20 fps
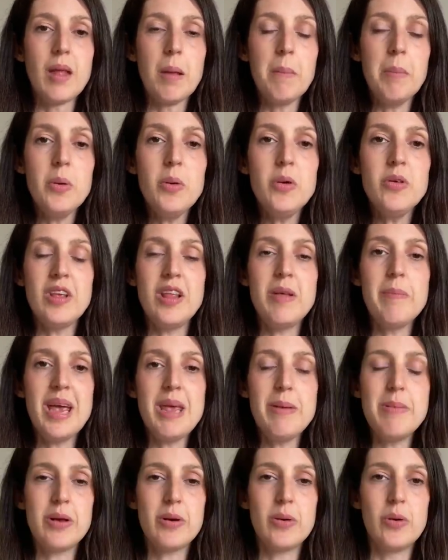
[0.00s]
But also the
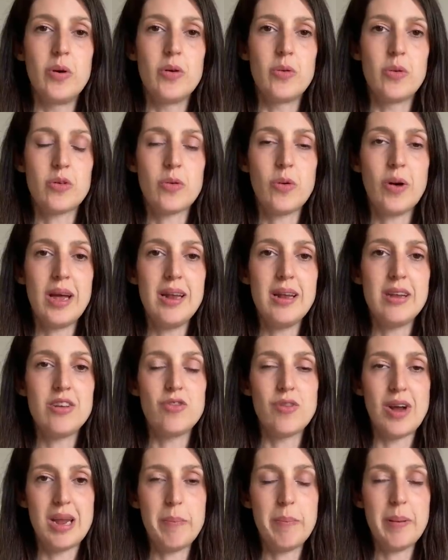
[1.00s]
baby cord was quite
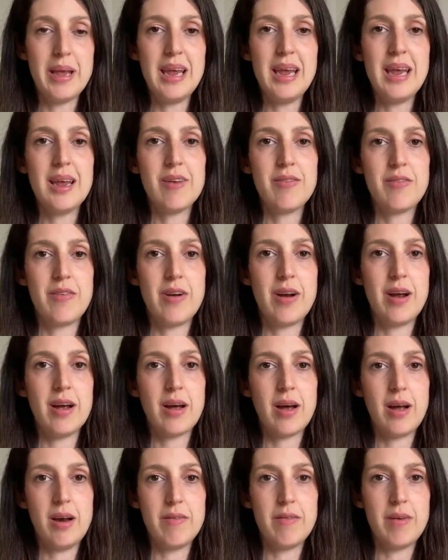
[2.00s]
drapey for a
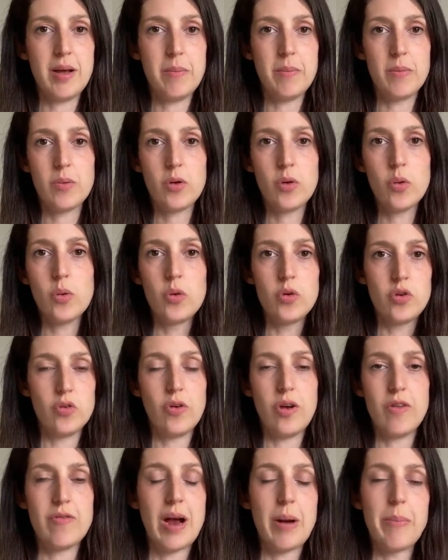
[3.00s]
kind of um,
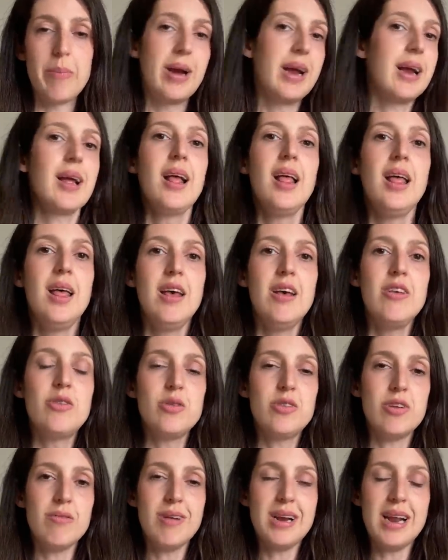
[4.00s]
corduroy fabric, so
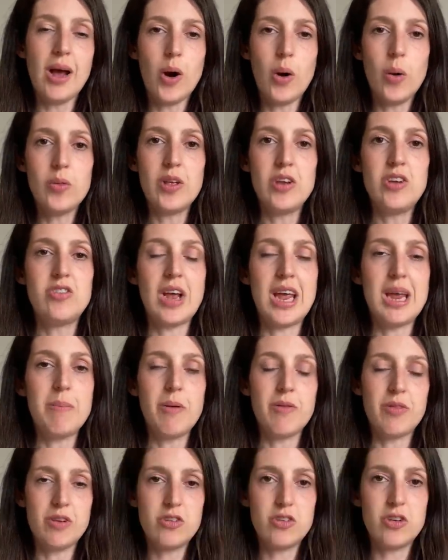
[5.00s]
it didn't really hold the shape
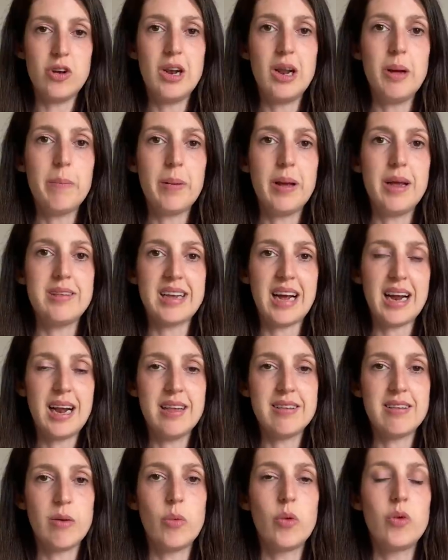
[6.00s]
of the tulip exactly
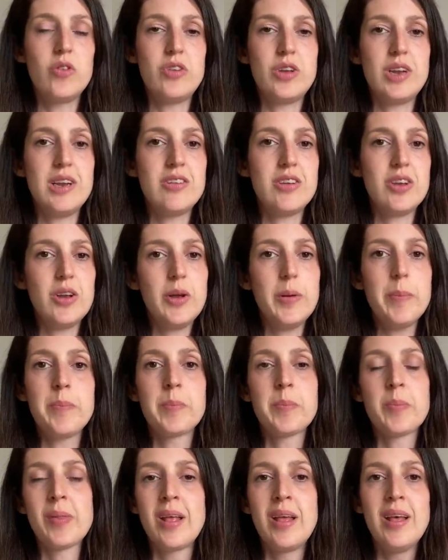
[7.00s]
as I wanted it to.
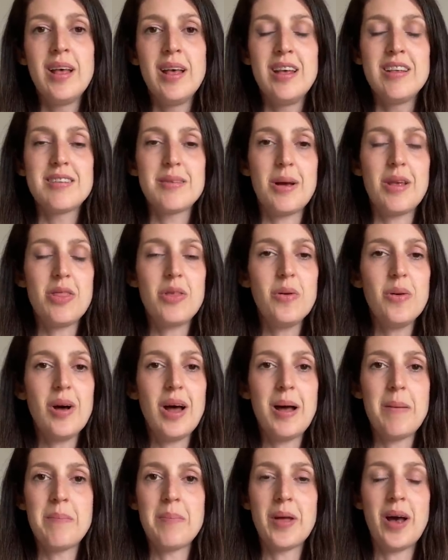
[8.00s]
So I thought
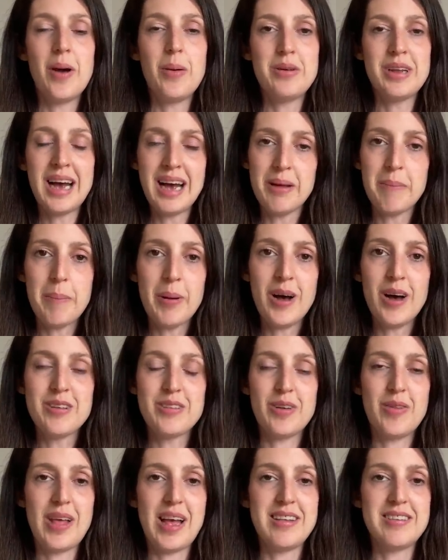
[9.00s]
um, I would
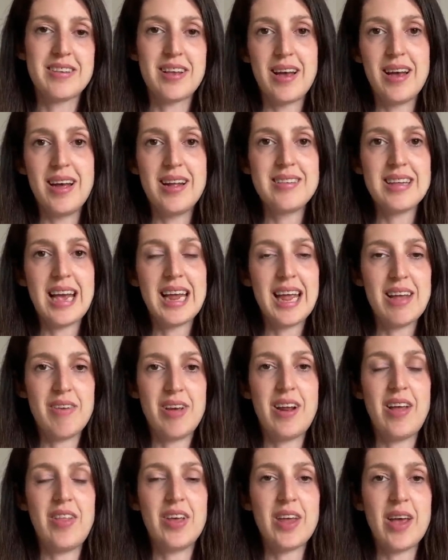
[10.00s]
pass on that skirt and give it
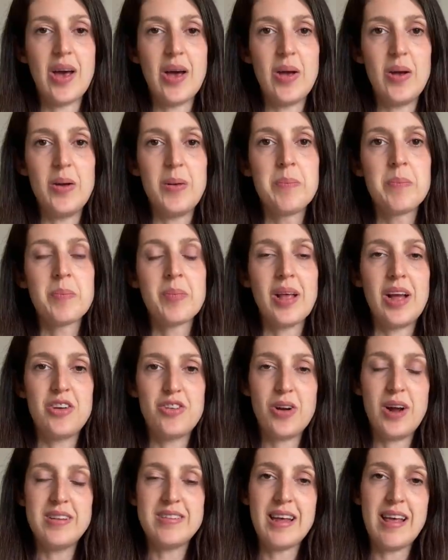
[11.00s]
another go and
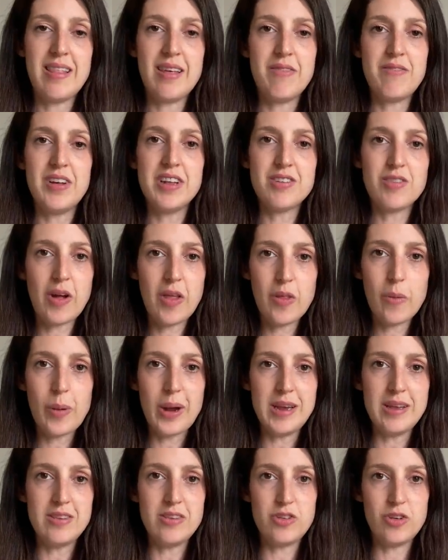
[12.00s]
try to get the fit around the
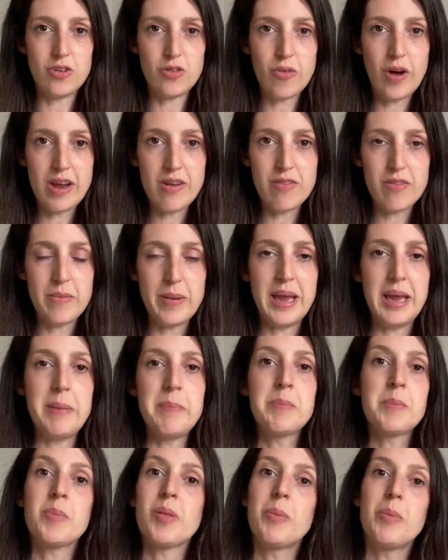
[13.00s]
waist just right for
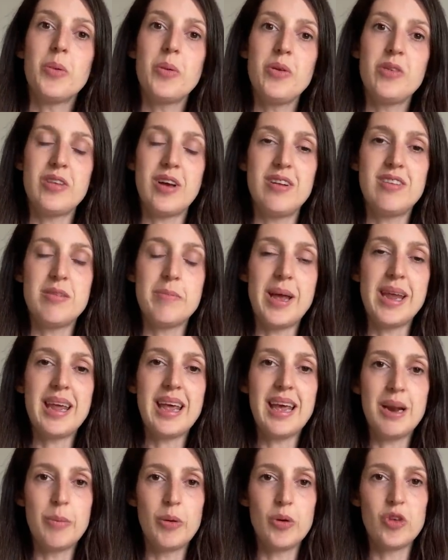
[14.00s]
me but also to make
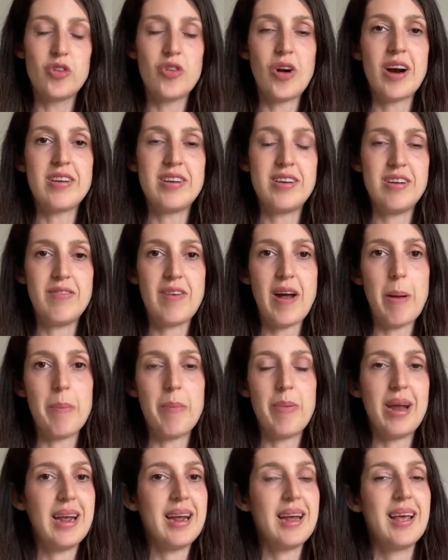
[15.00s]
it in a more structured
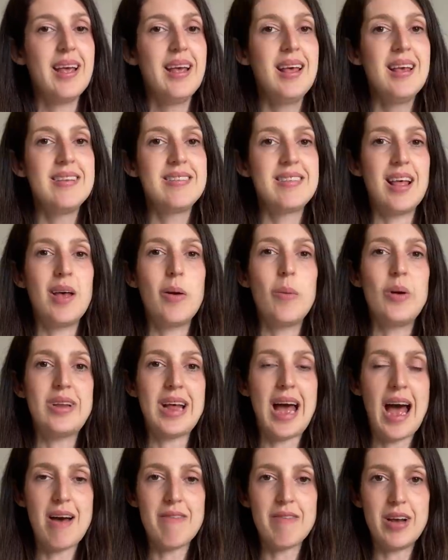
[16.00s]
fabric so it would
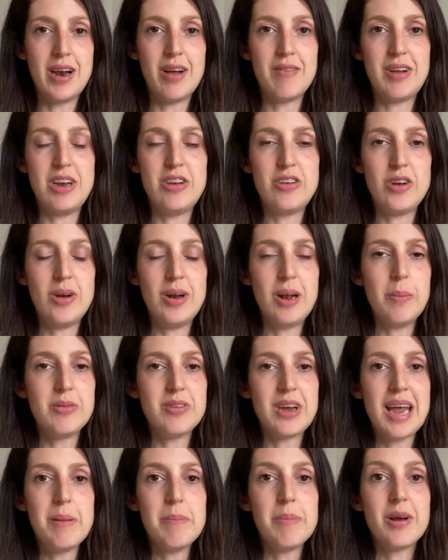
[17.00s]
have a lovely tulip
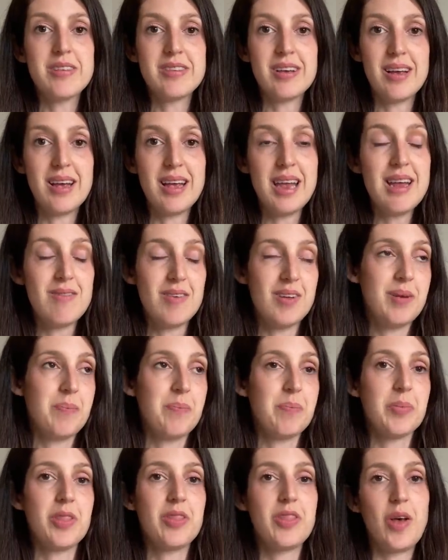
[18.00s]
shape because I,
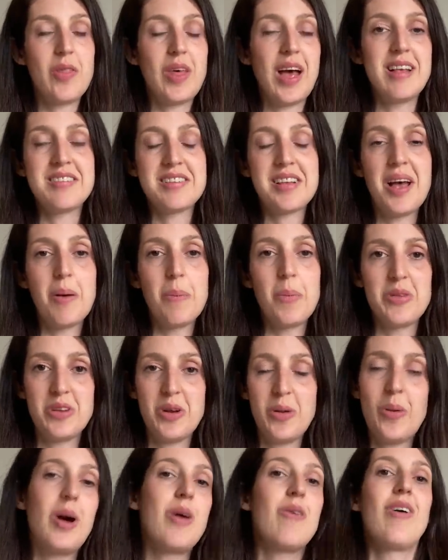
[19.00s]
even though that skirt
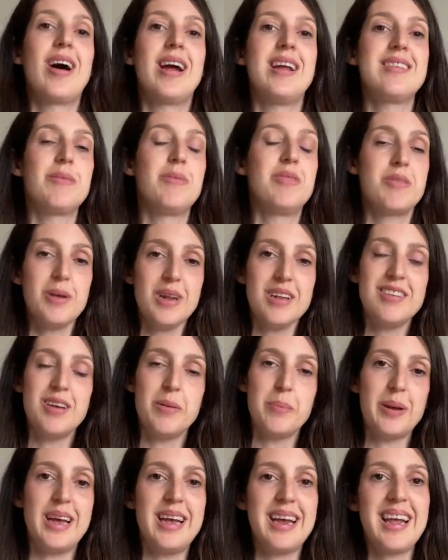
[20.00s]
wasn't quite right and was a bit
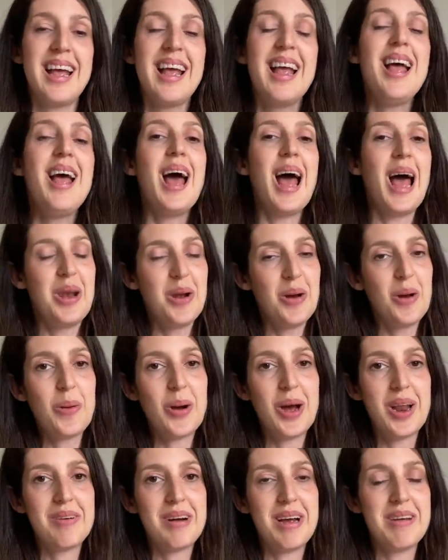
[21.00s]
too big and not
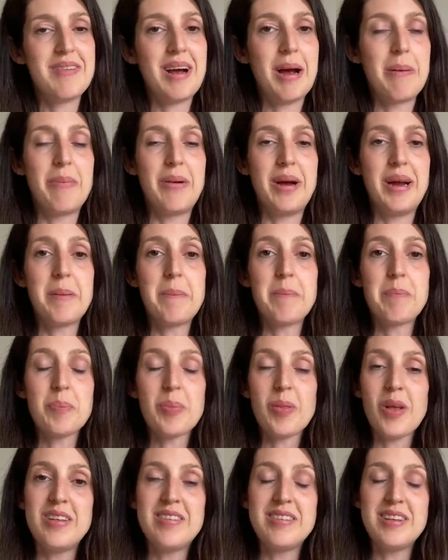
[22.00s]
quite the right fabric,
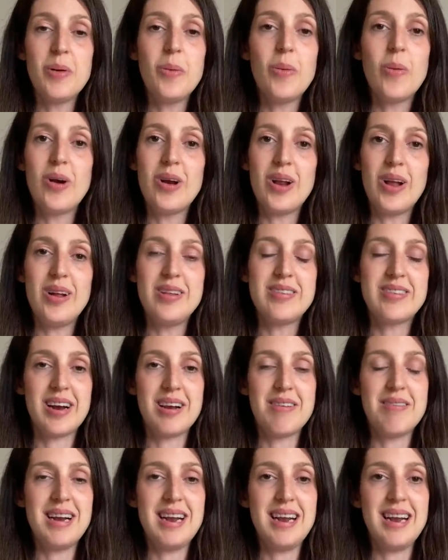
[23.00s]
I still wore it loads and
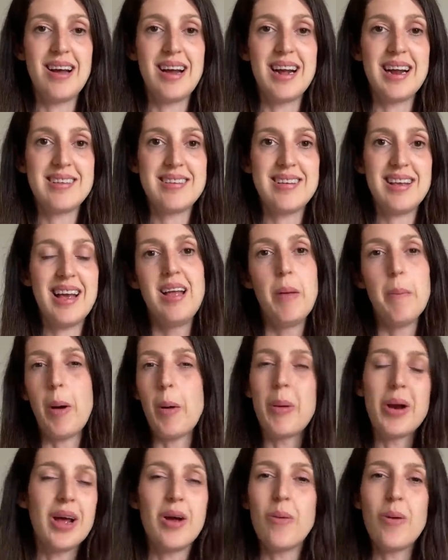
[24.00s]
I really liked it.
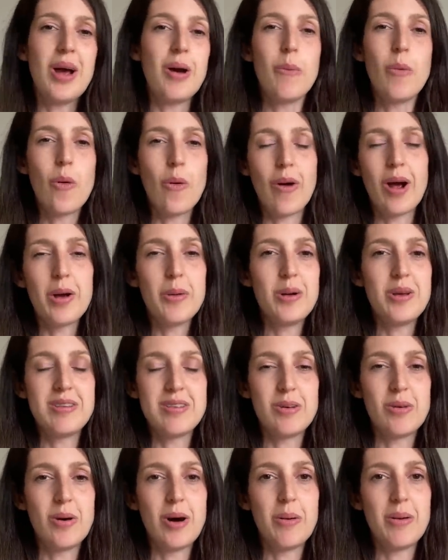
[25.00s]
But when I wore it, I always
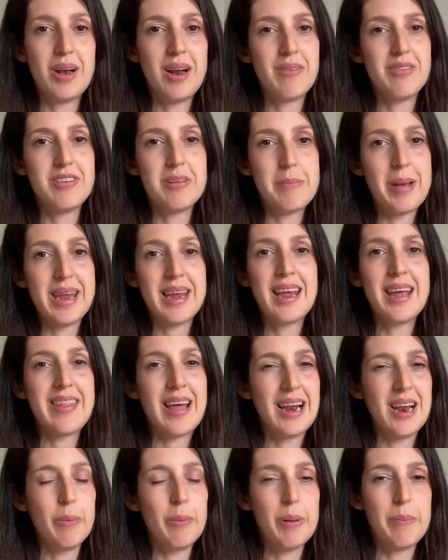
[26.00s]
thought I would love to make it
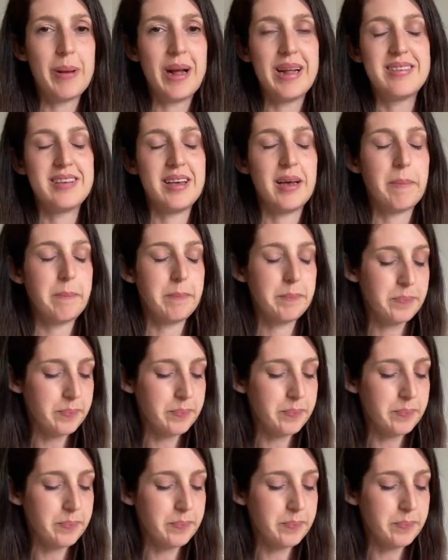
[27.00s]
that little bit better.